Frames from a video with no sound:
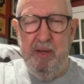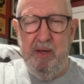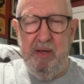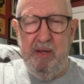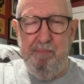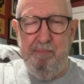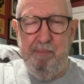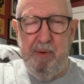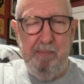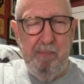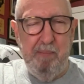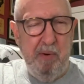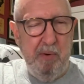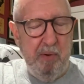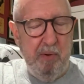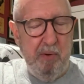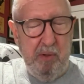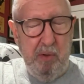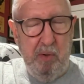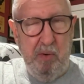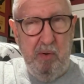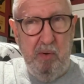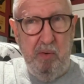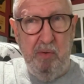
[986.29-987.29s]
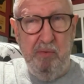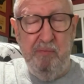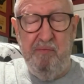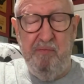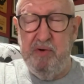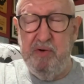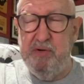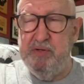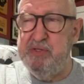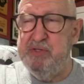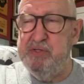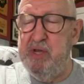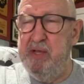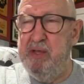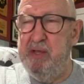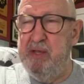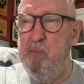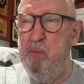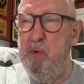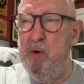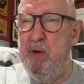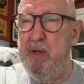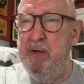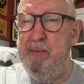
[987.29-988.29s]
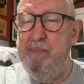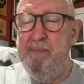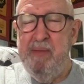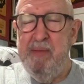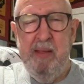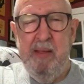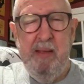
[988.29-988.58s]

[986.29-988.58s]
bun burner gold for his second one